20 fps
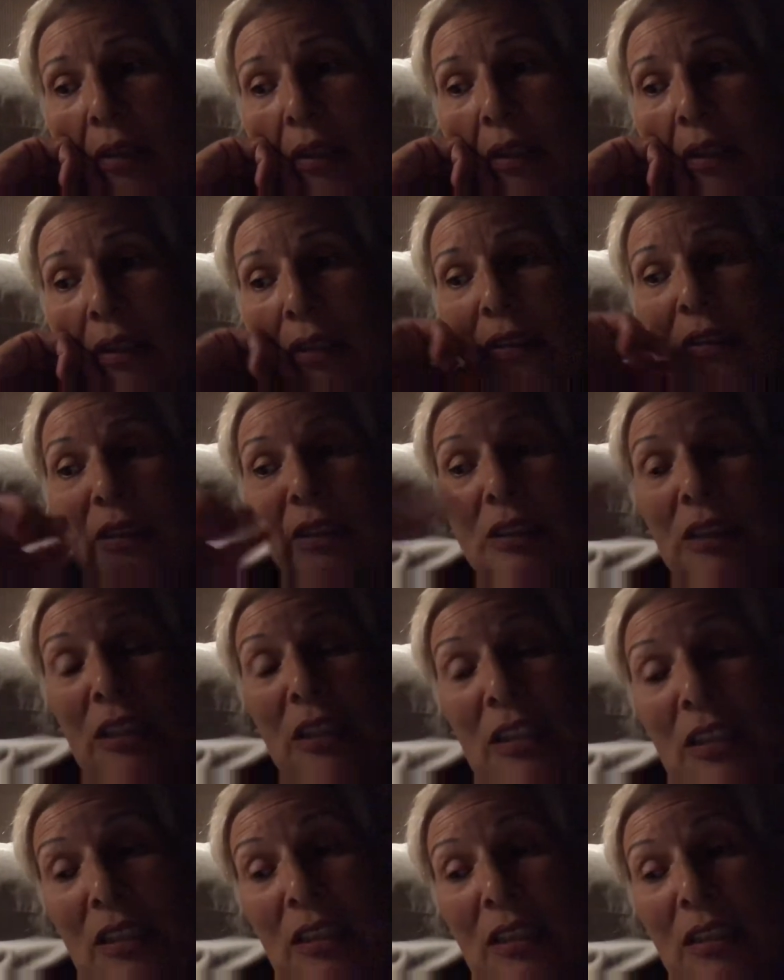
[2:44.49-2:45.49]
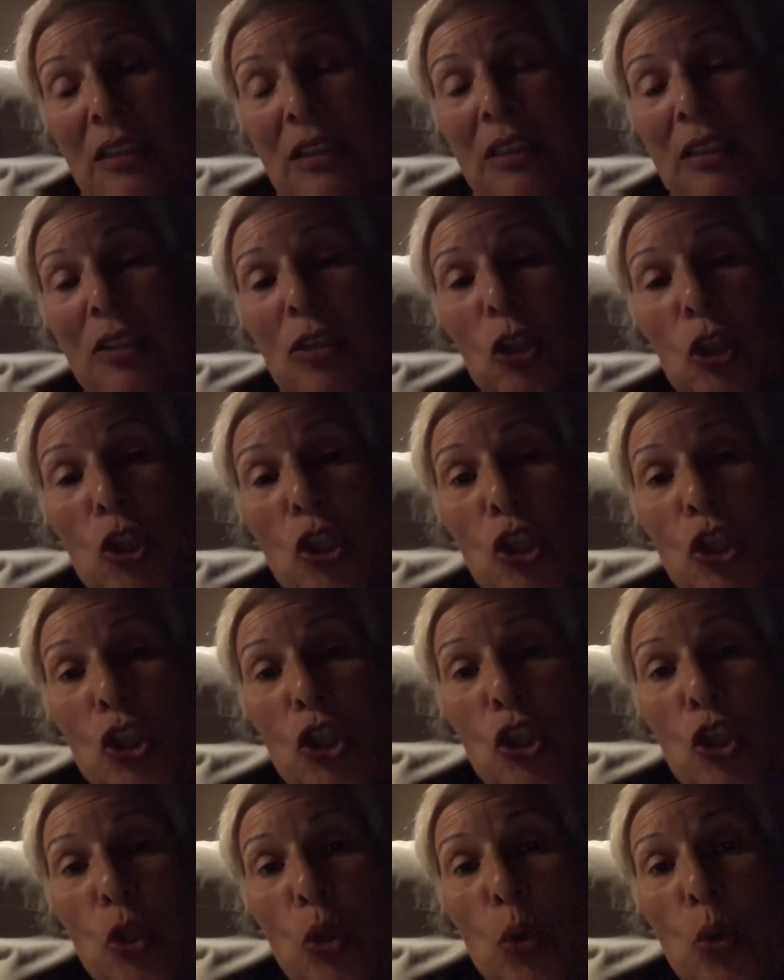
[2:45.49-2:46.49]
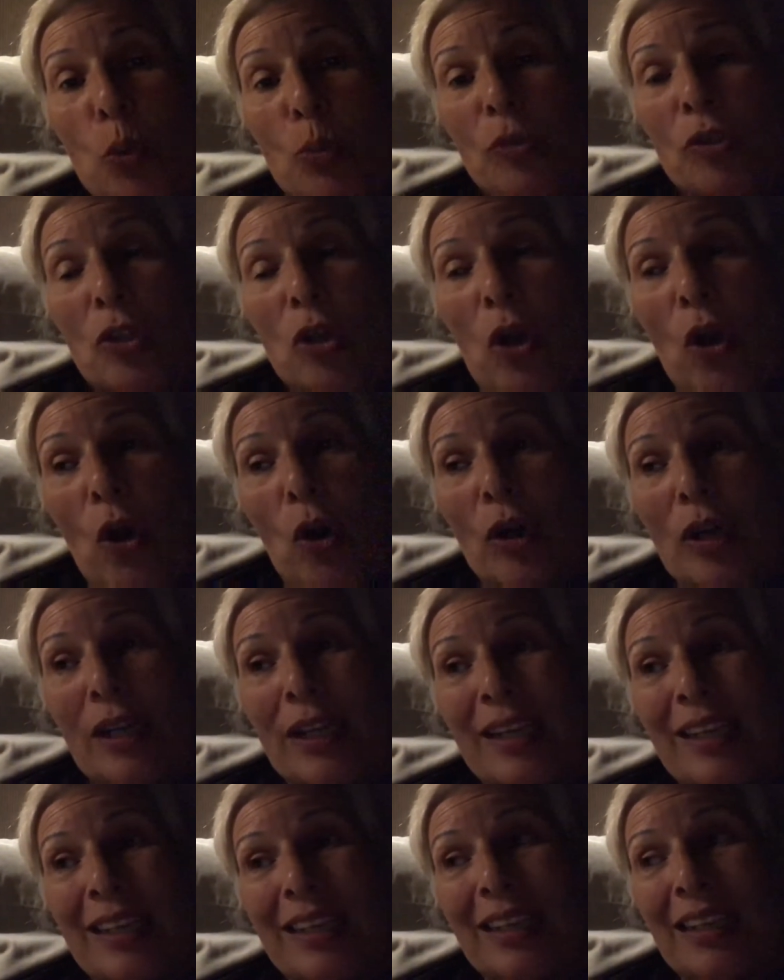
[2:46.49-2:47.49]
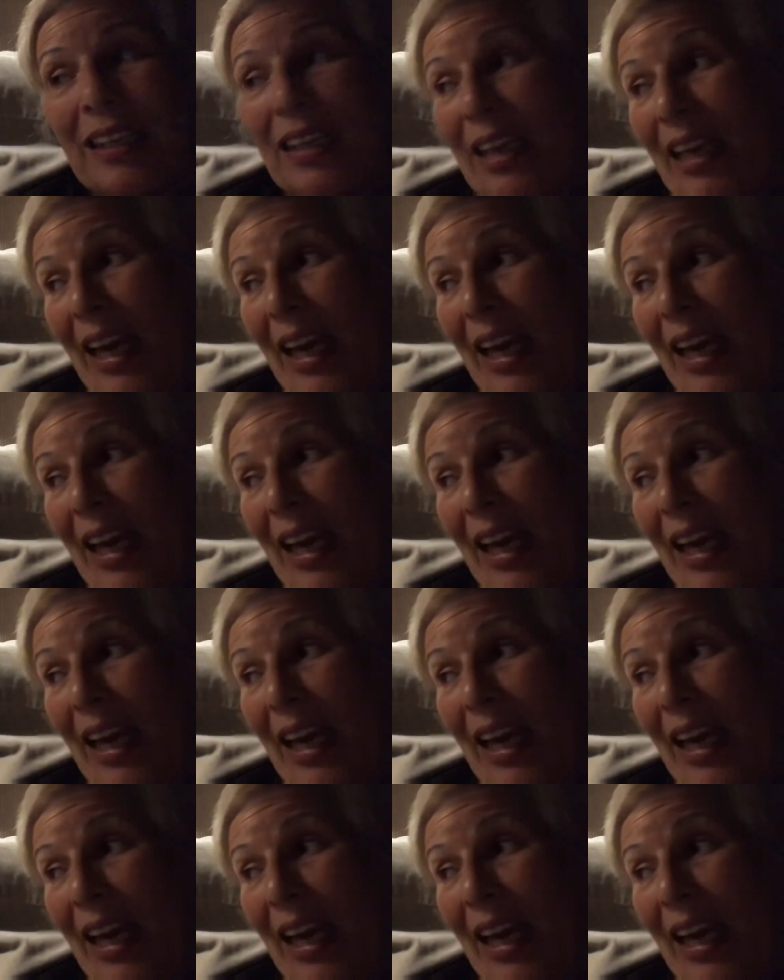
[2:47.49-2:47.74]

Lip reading: and this consumes only